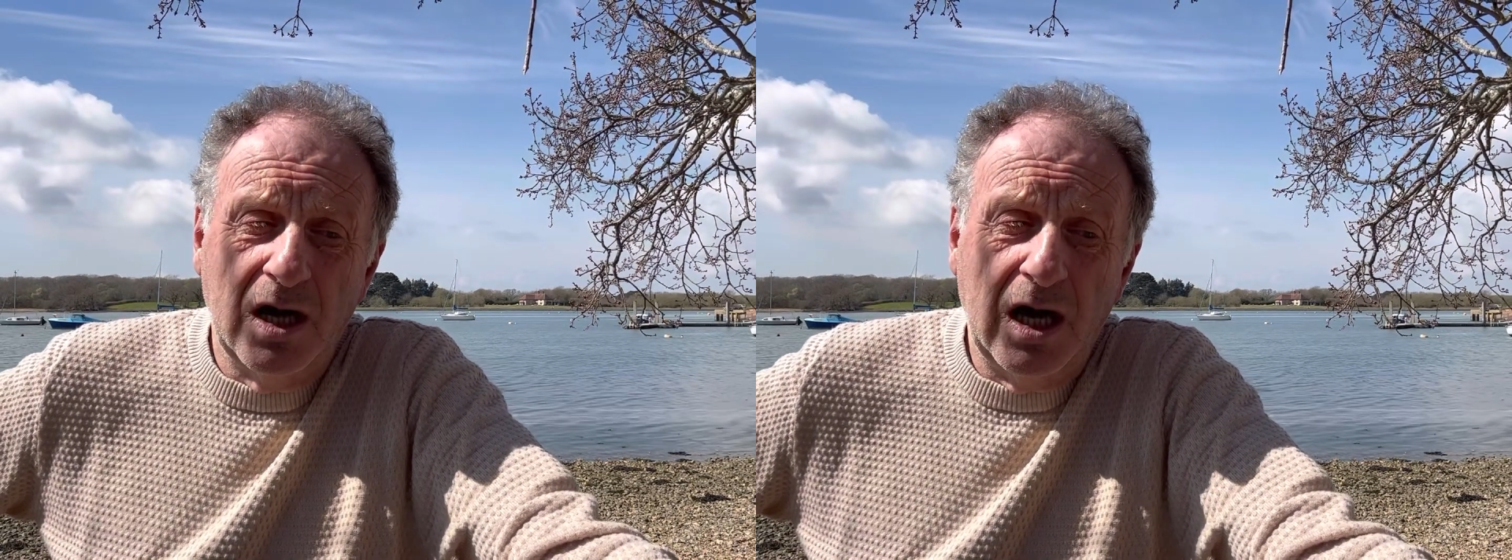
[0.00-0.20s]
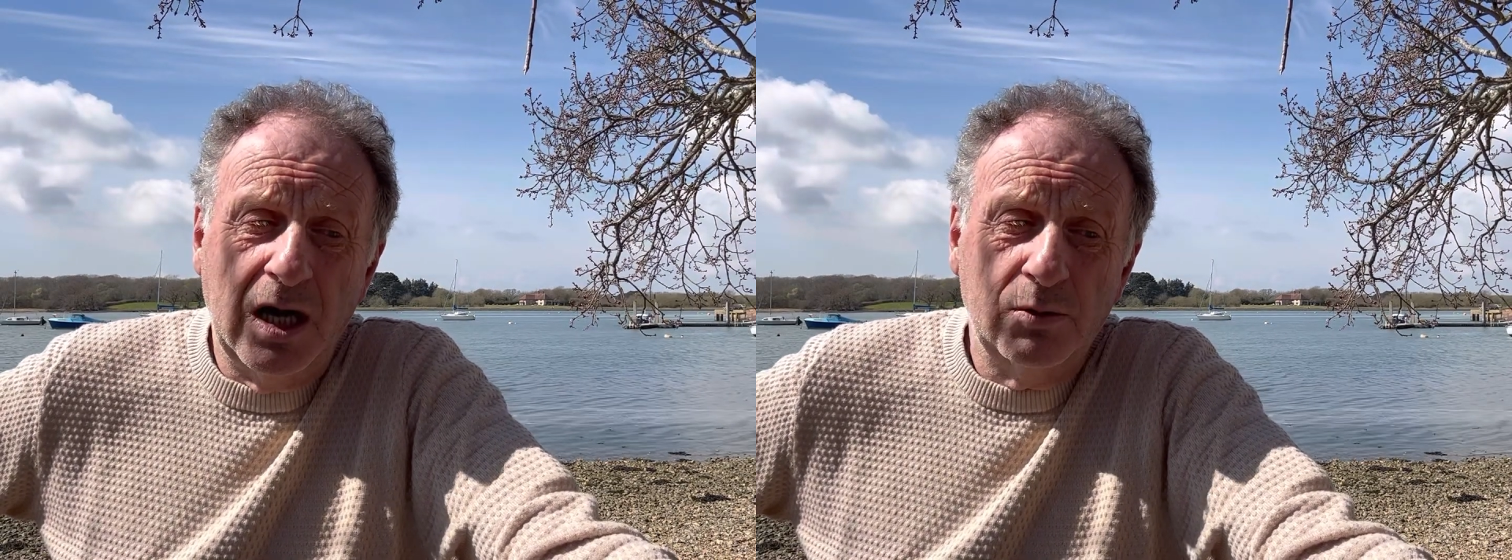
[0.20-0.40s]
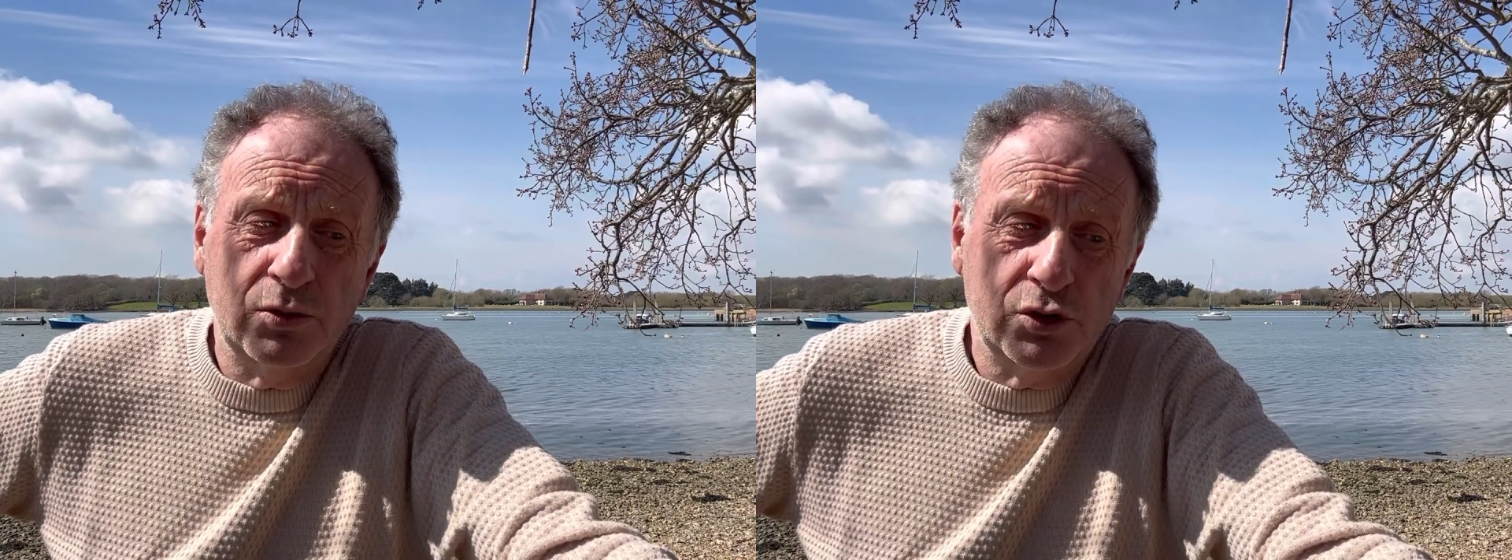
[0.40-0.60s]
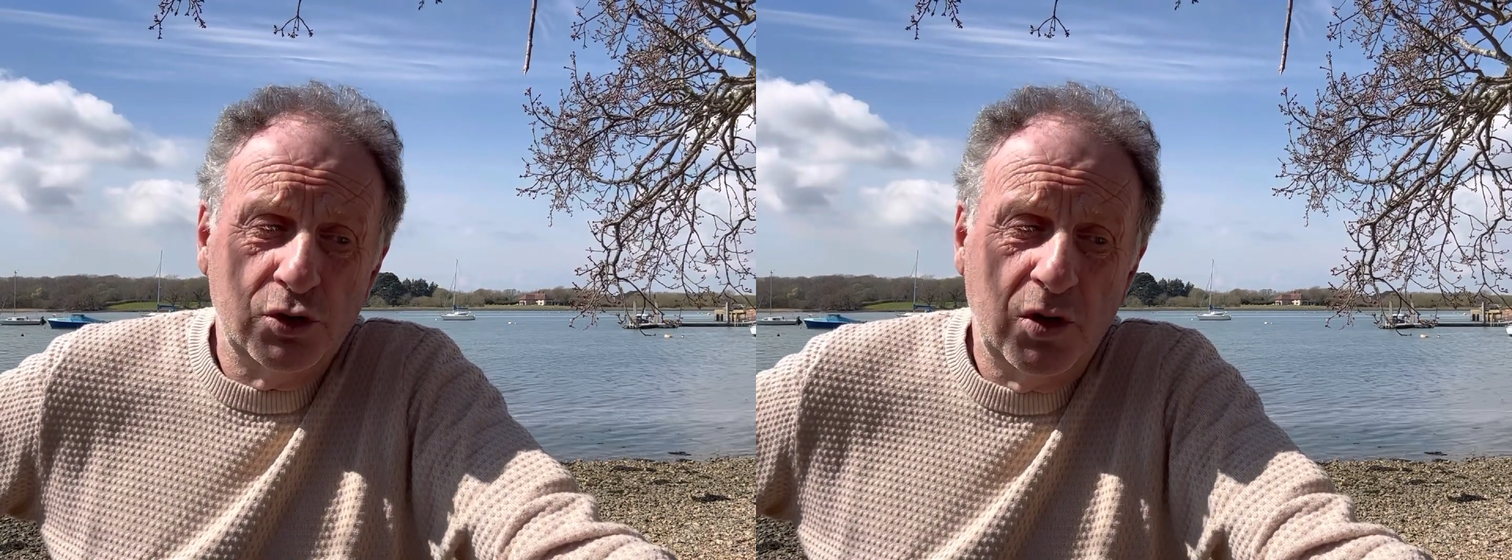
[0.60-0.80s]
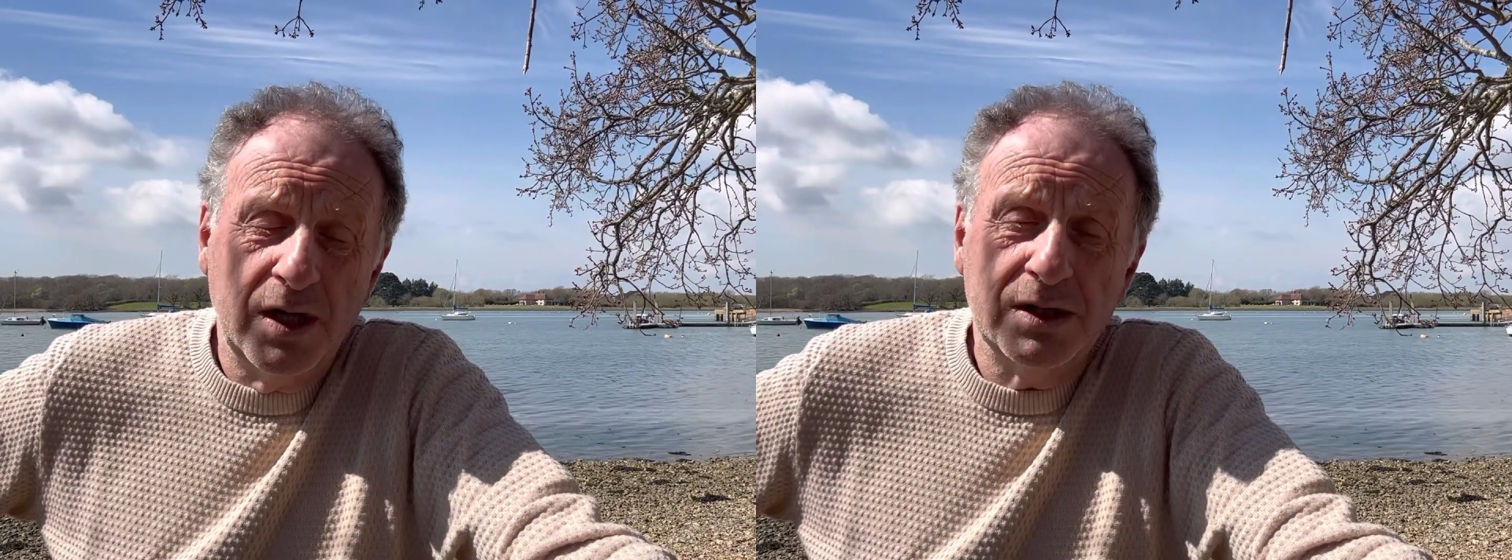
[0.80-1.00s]
I will
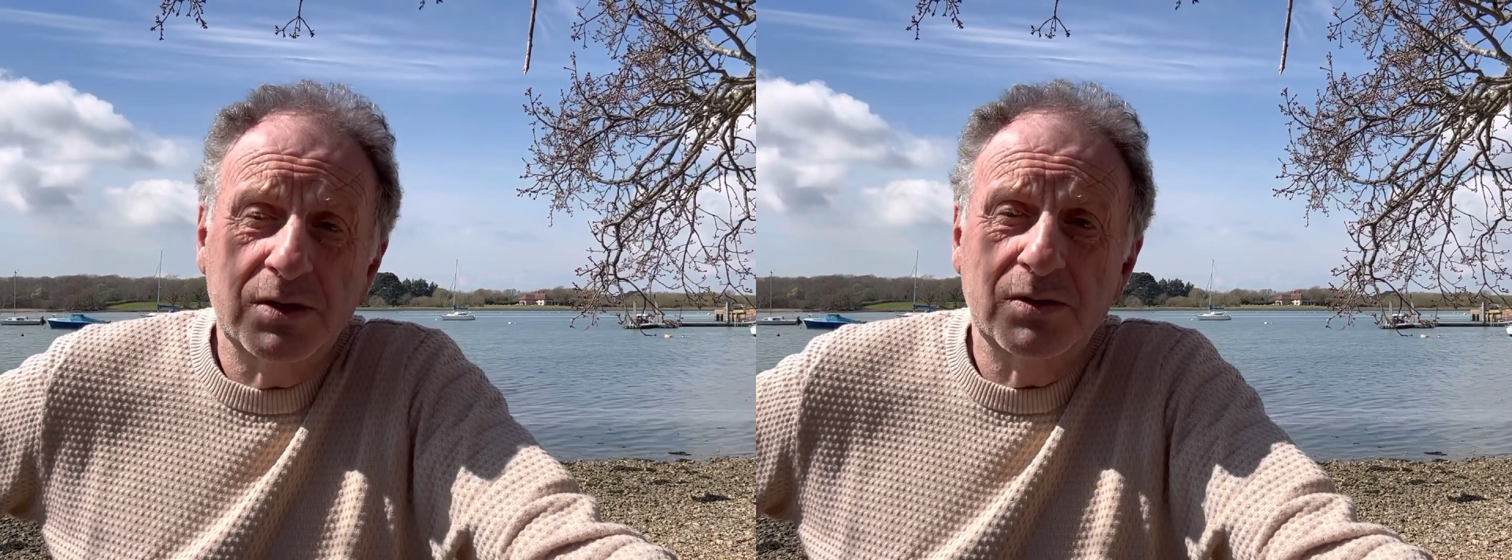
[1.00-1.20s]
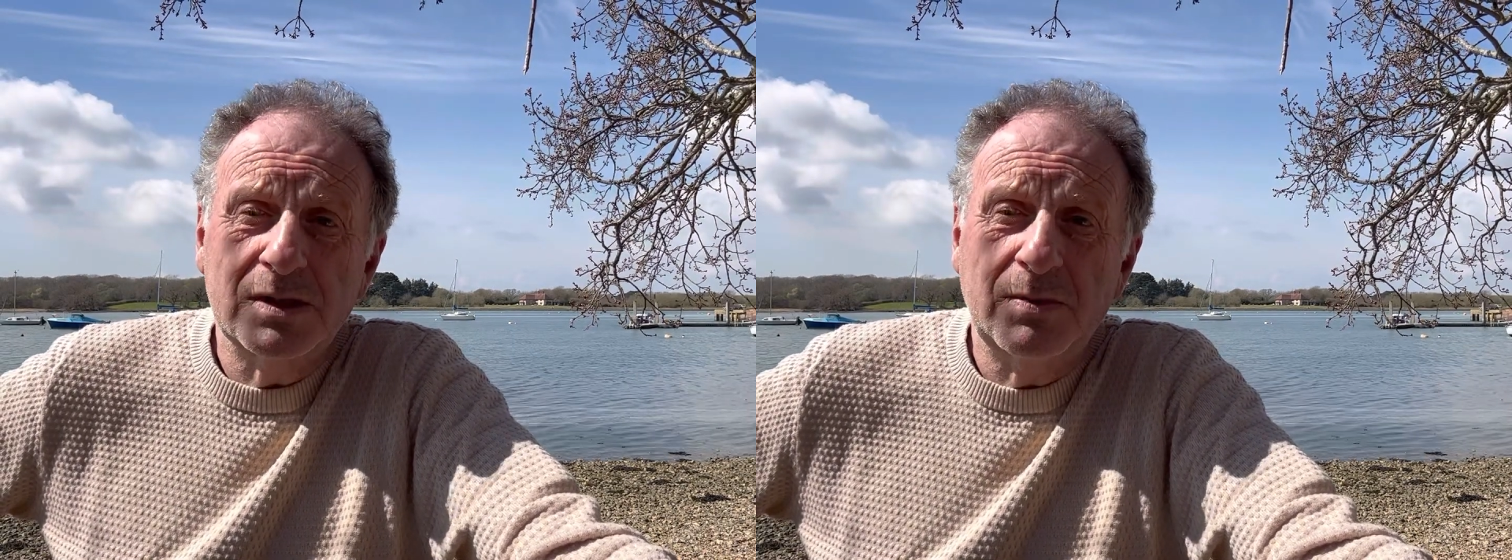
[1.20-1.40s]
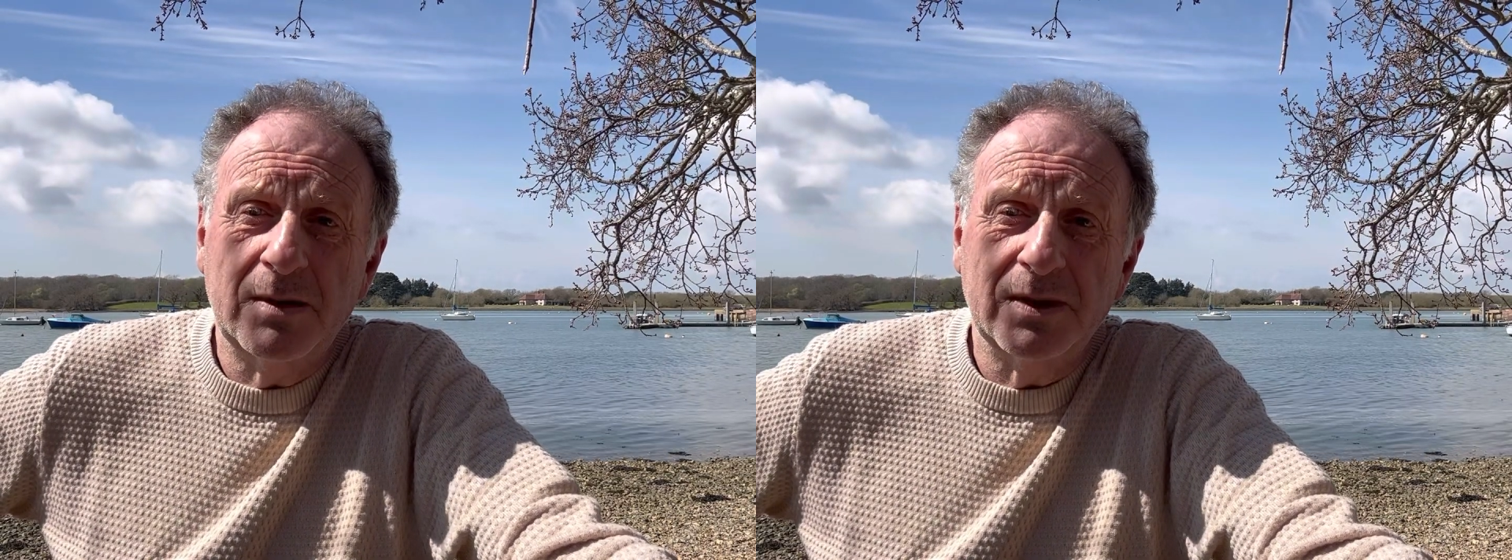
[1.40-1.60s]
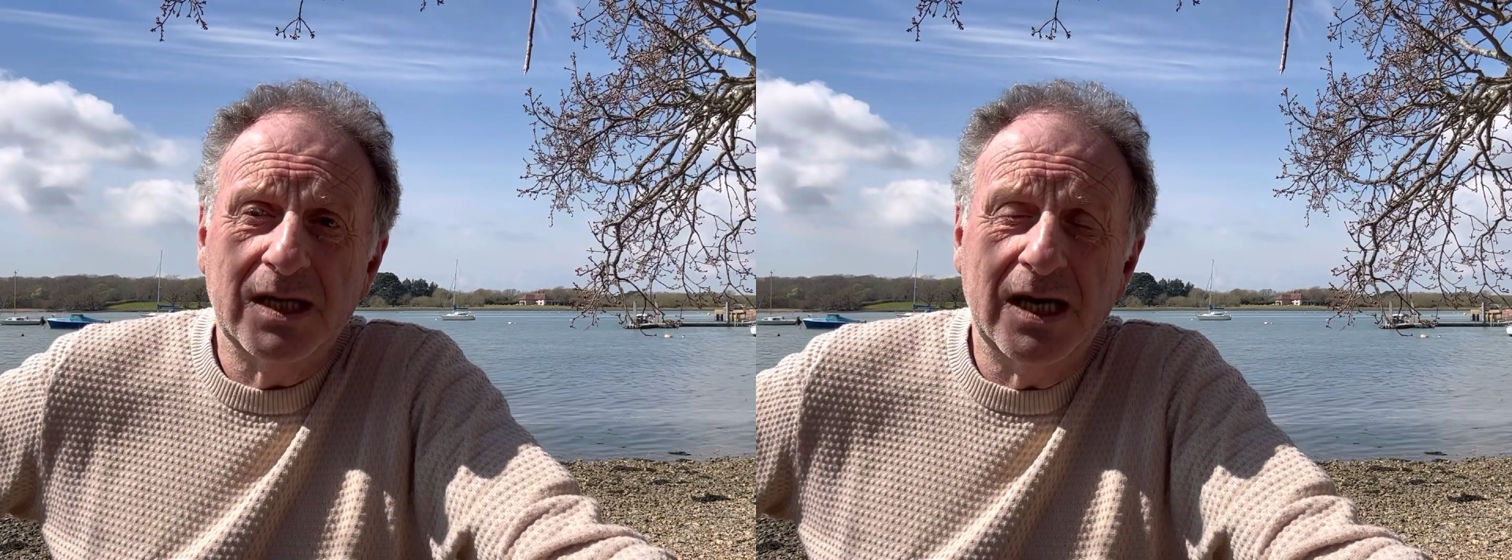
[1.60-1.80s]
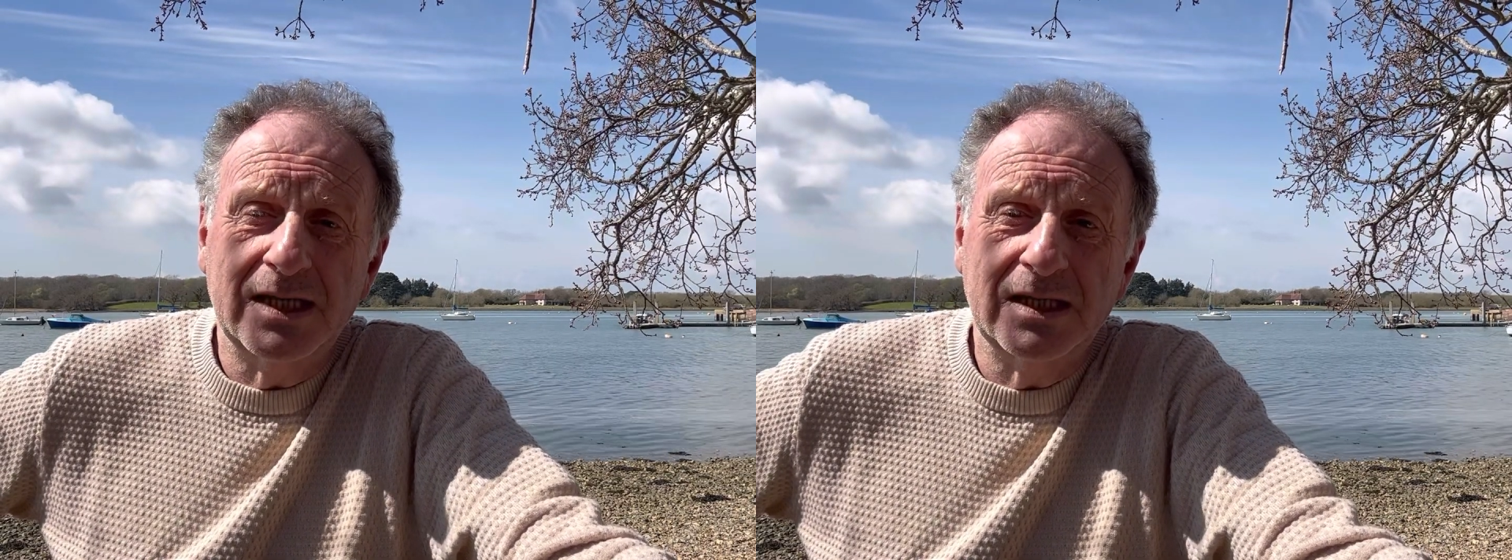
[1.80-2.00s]
try and do this pub
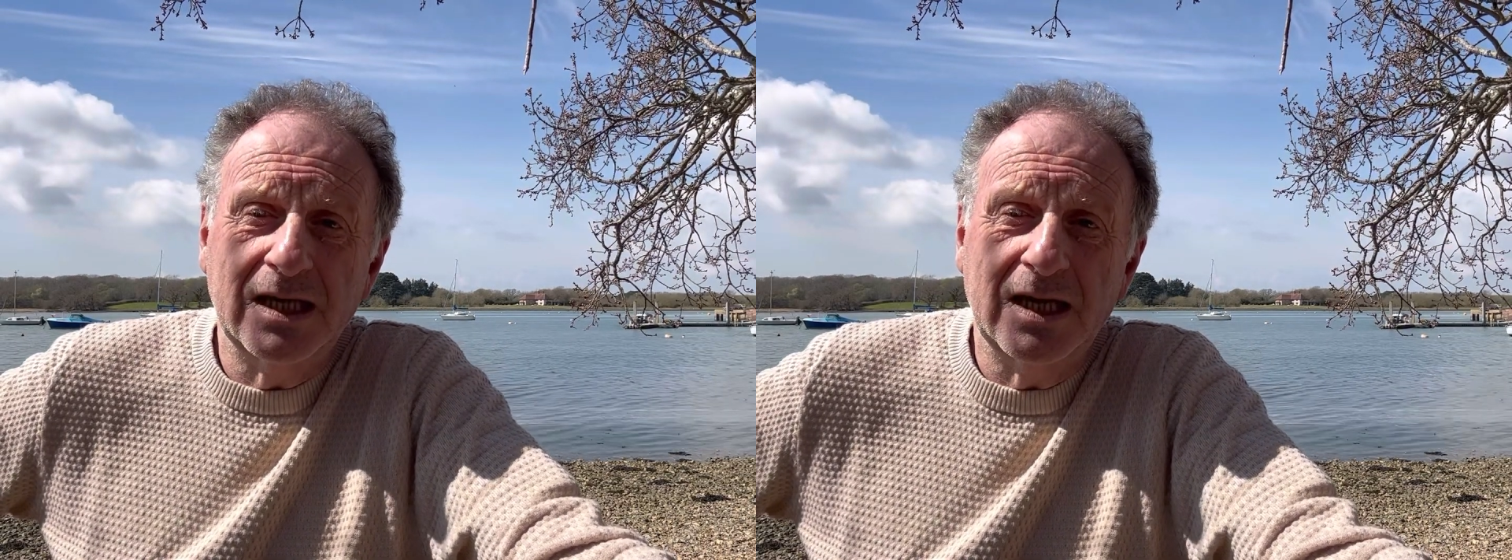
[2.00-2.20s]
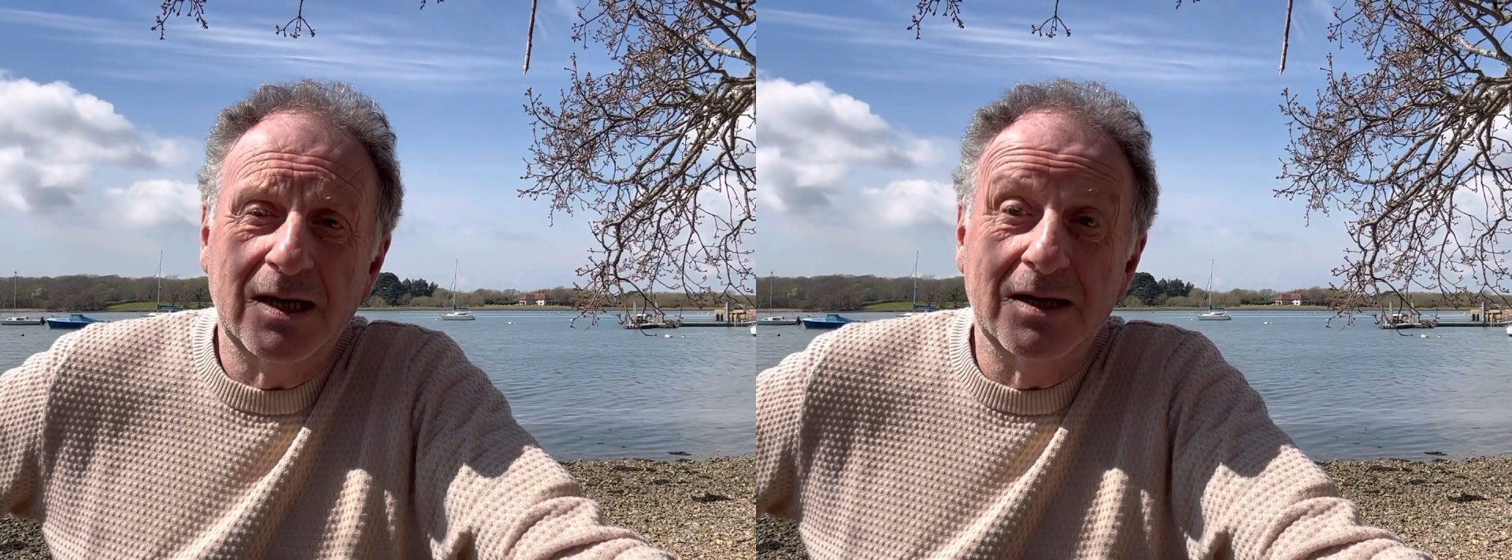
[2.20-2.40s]
again, uh,